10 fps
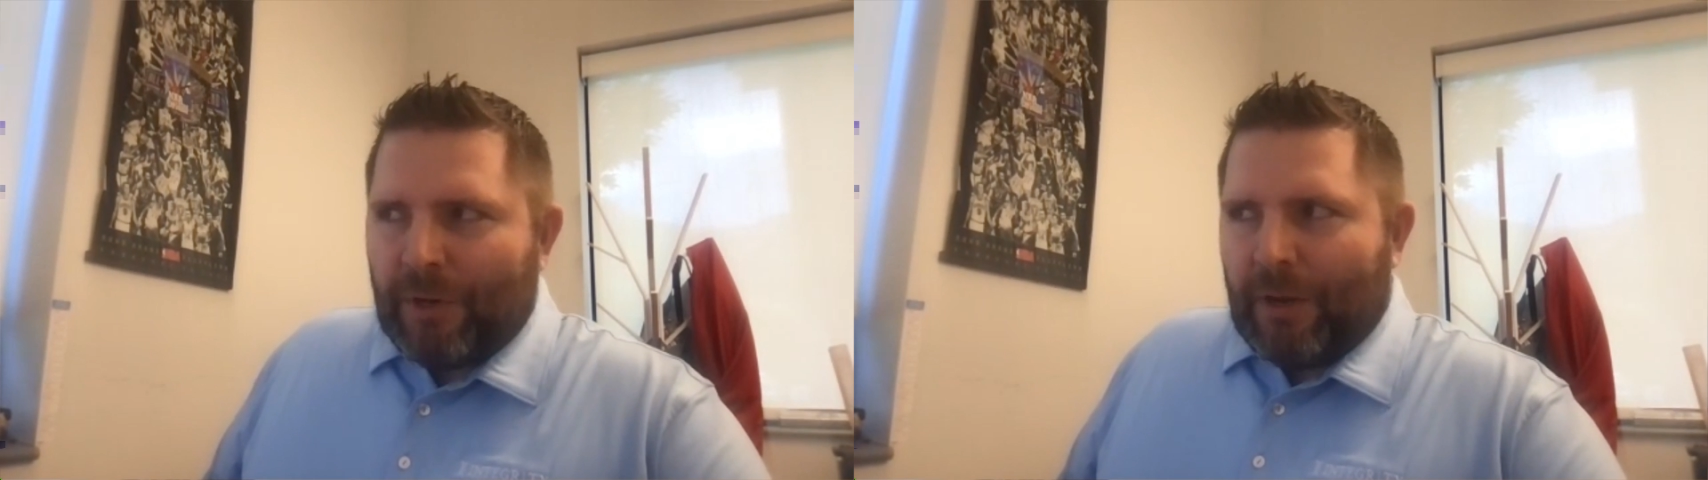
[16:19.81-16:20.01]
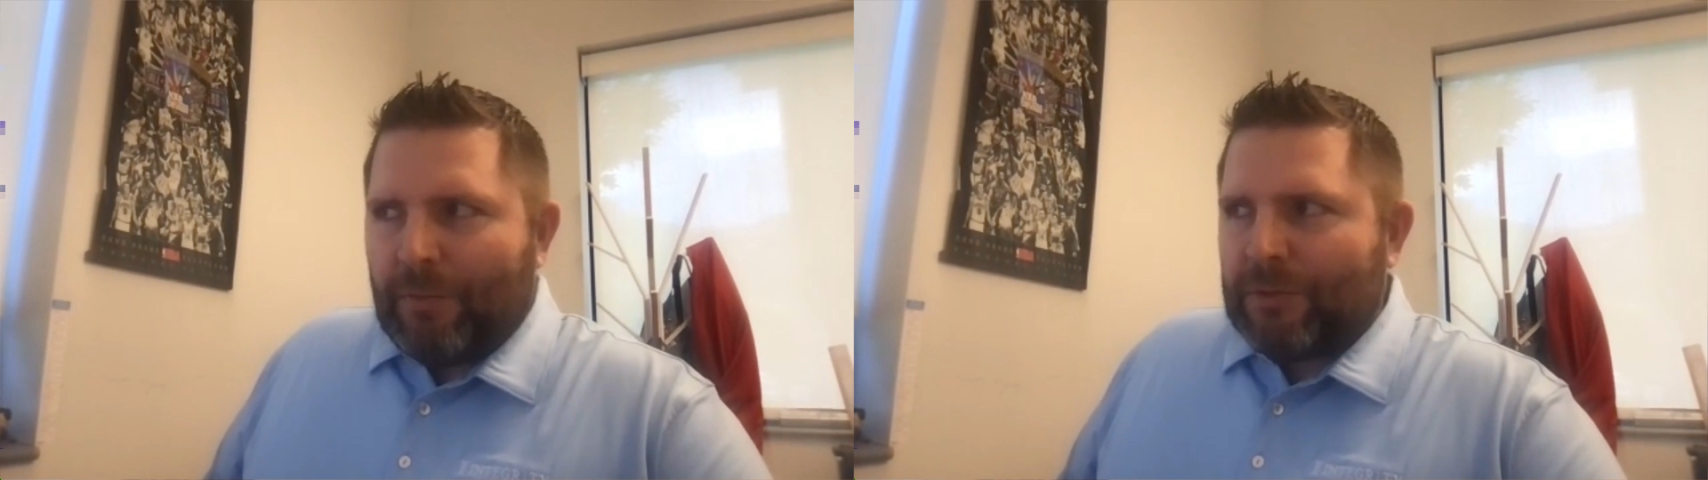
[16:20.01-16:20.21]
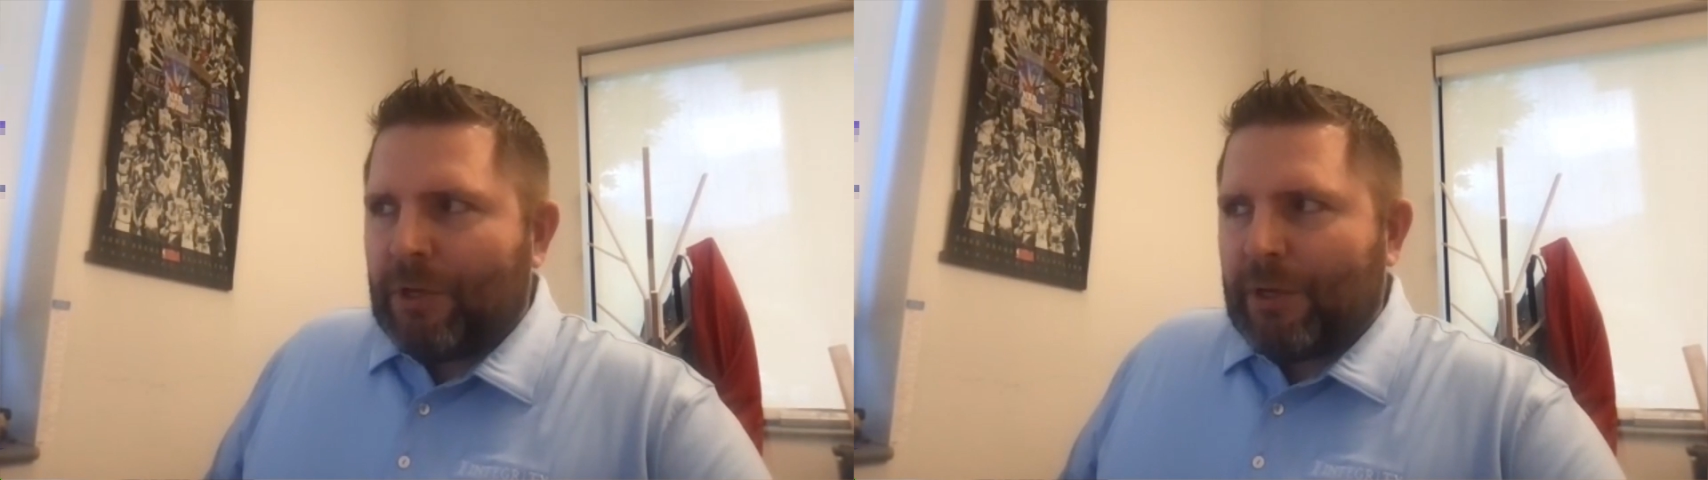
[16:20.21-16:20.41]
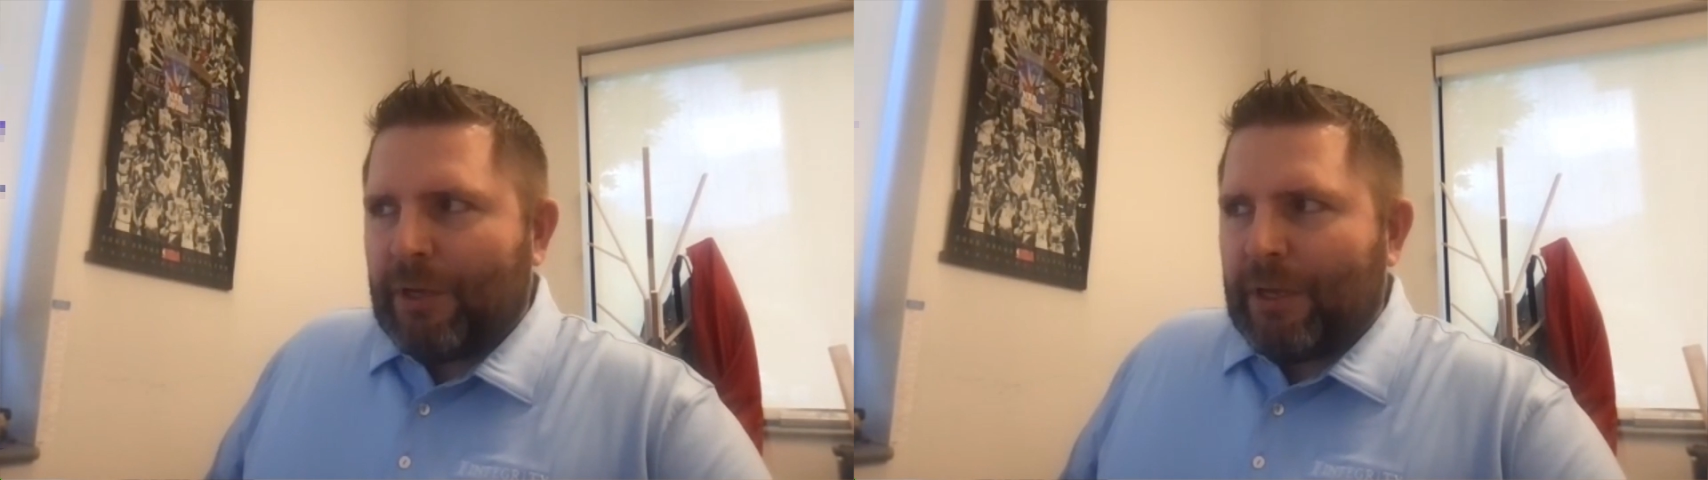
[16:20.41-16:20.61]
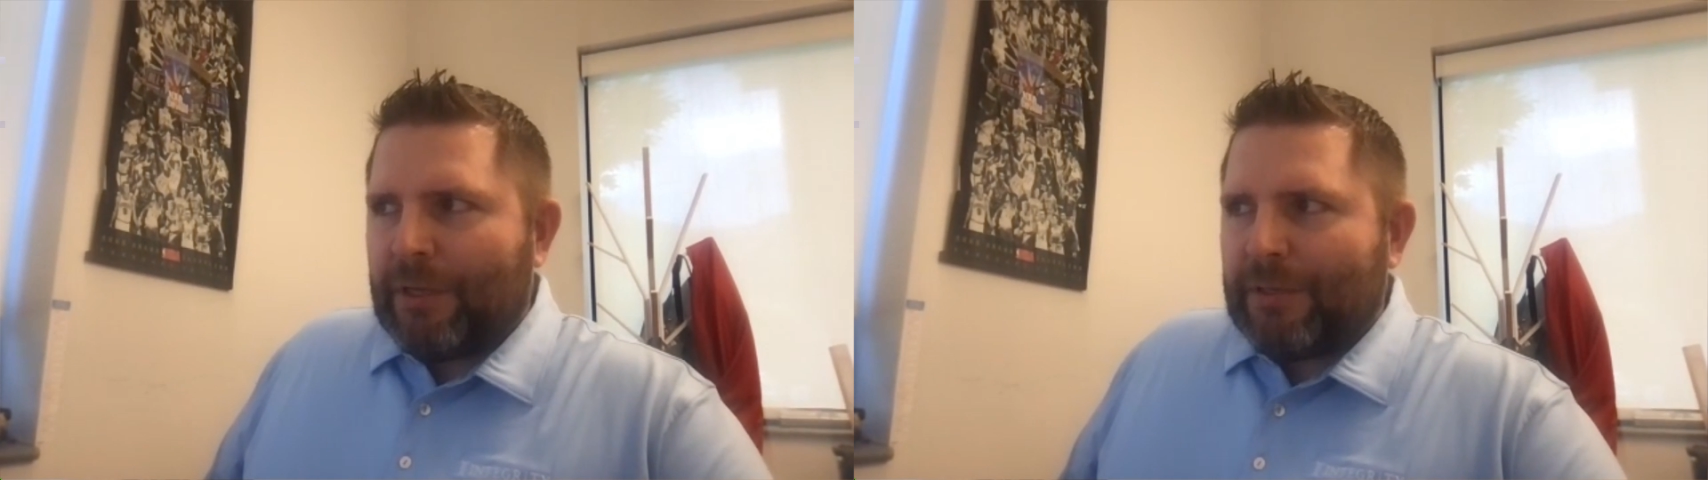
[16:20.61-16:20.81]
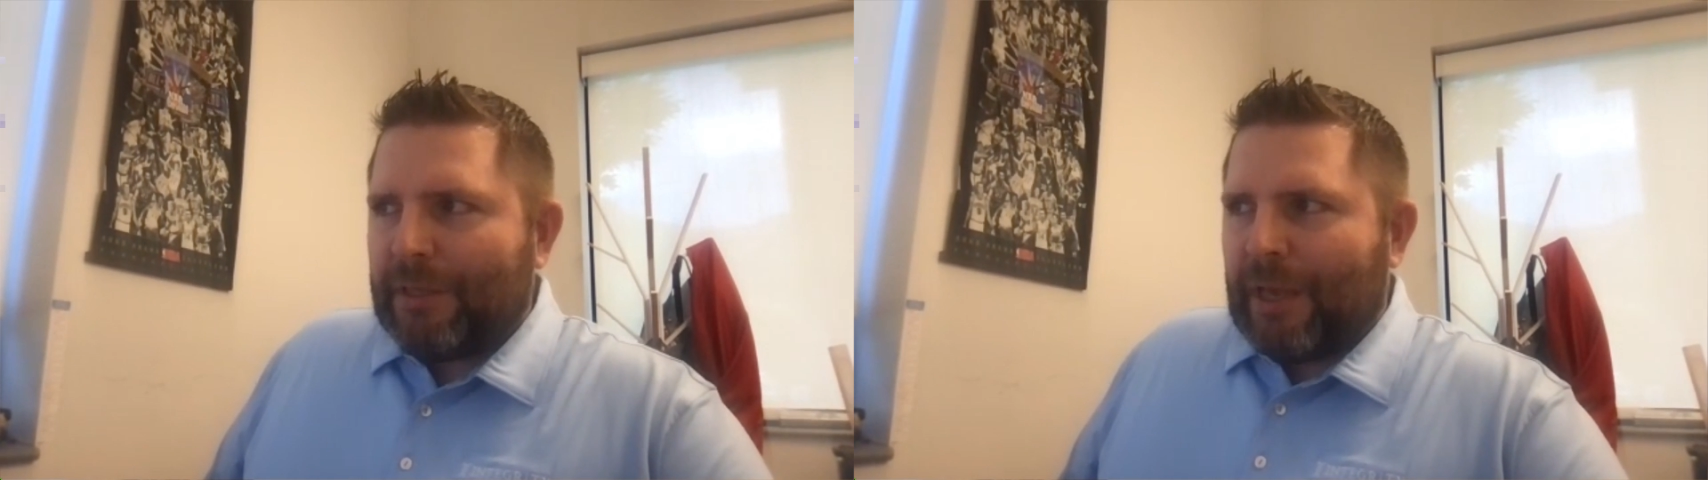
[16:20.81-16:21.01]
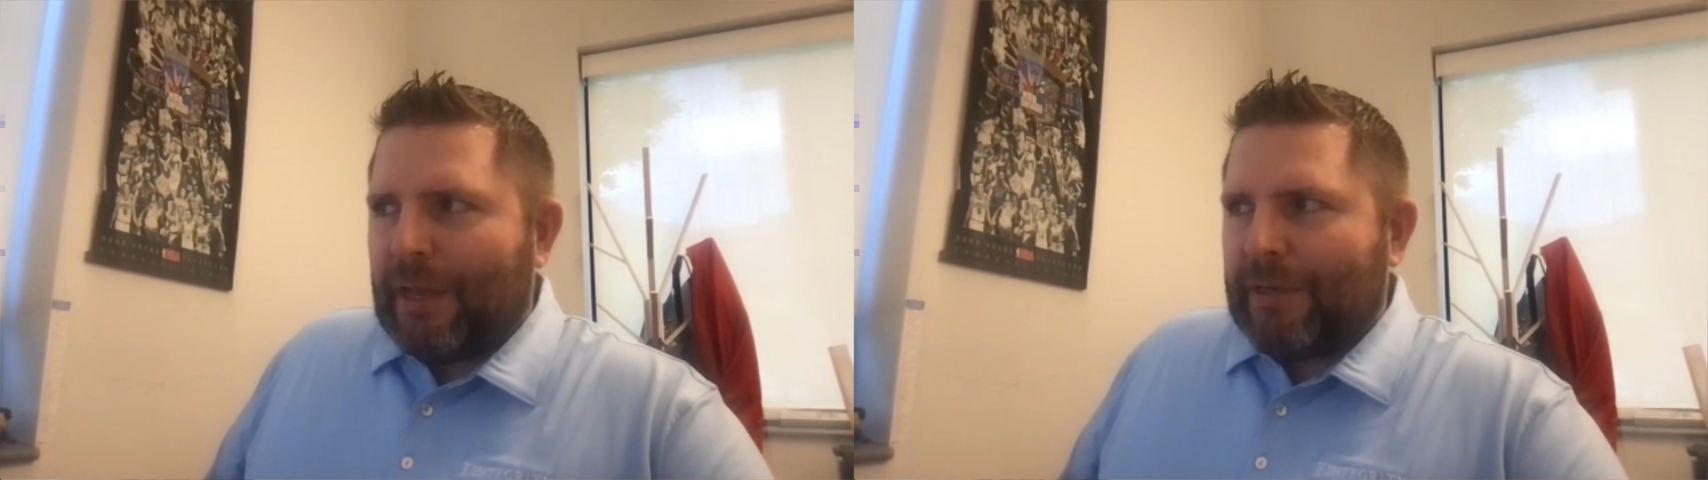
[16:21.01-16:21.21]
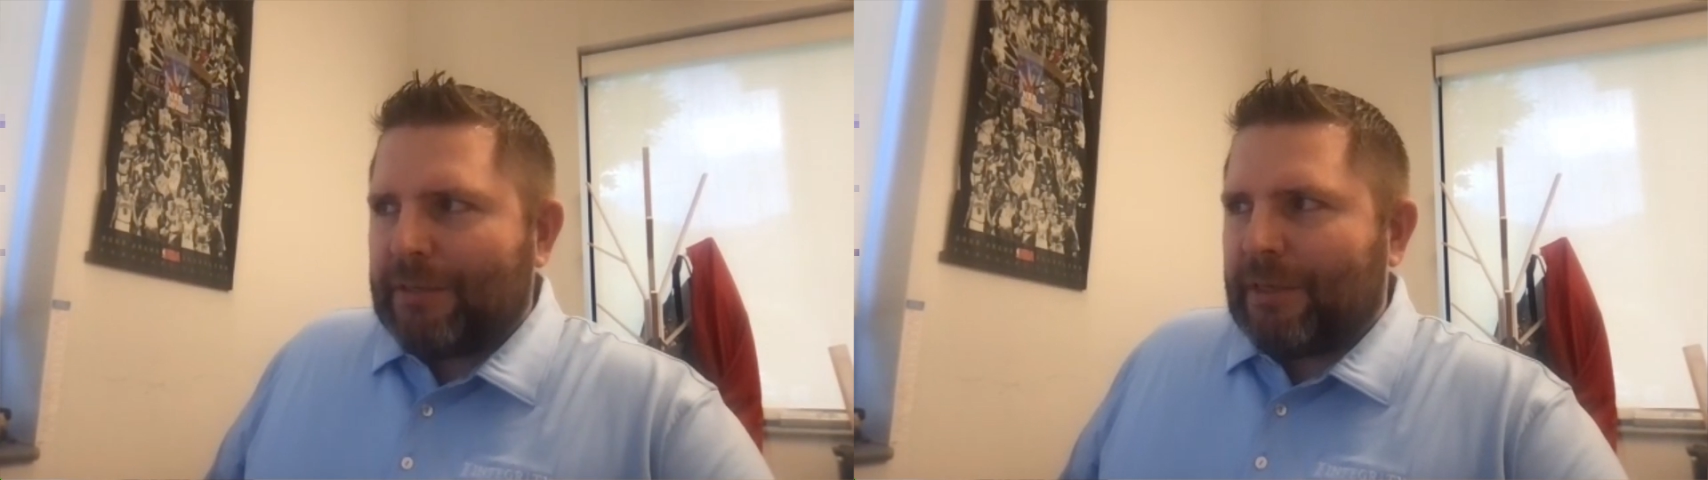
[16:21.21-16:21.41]
which I'll get to that in
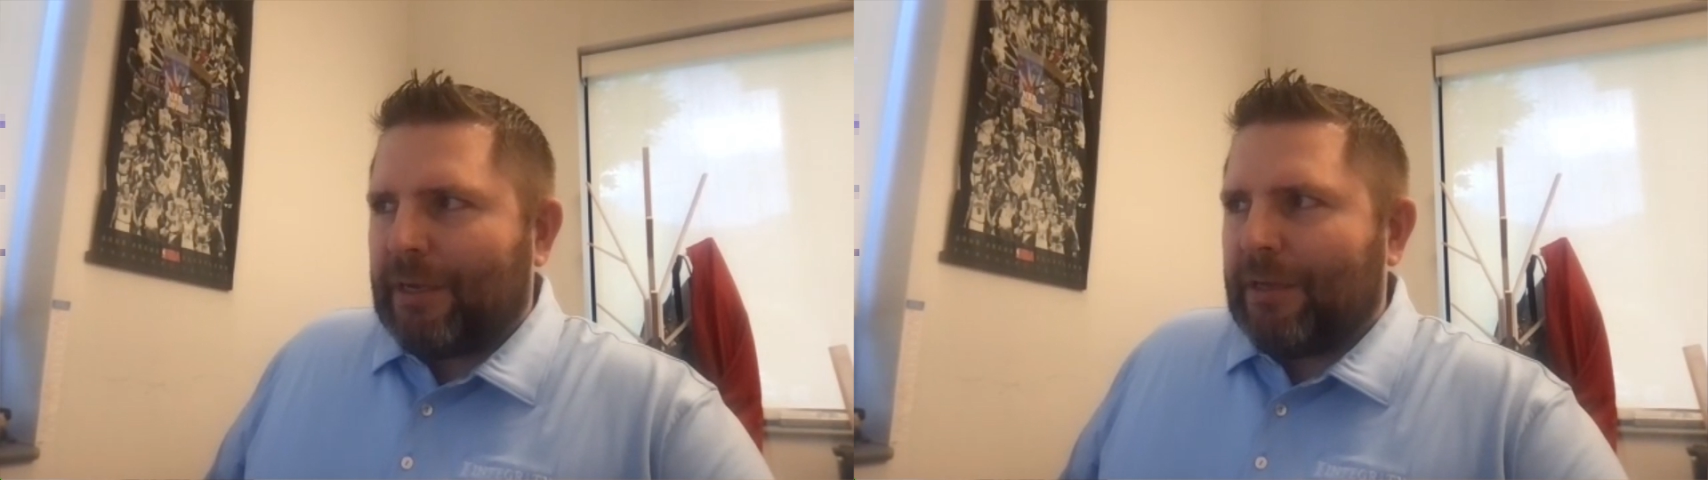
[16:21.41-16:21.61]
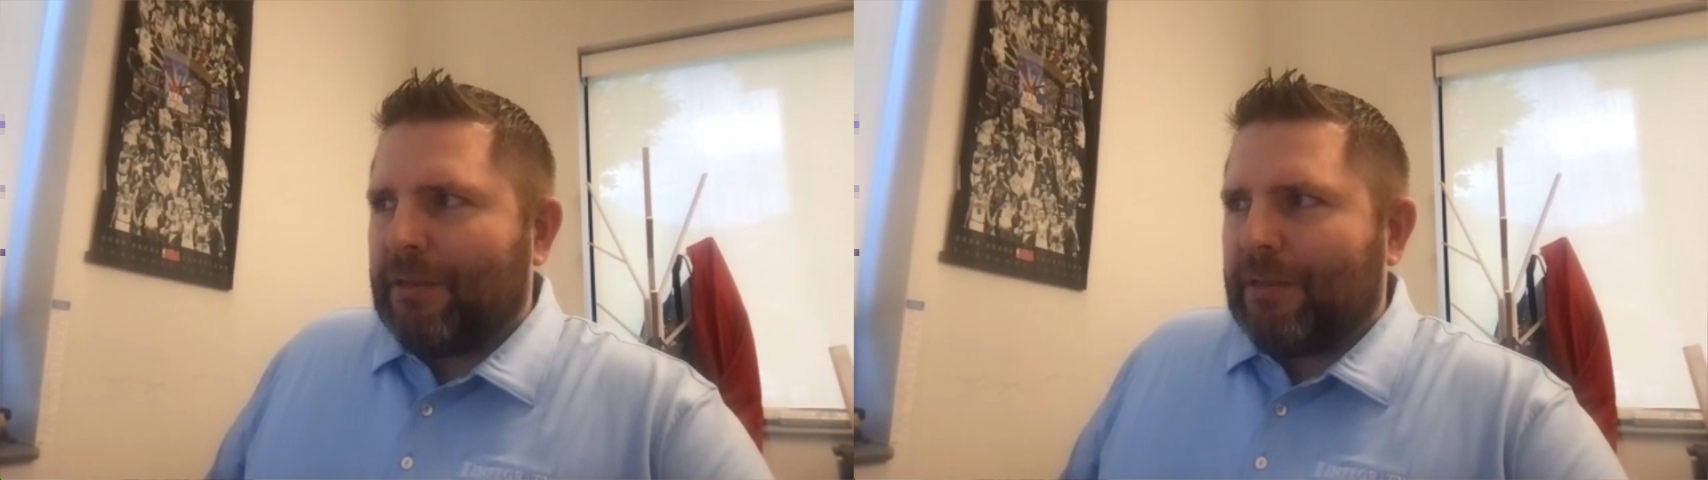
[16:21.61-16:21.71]
a second.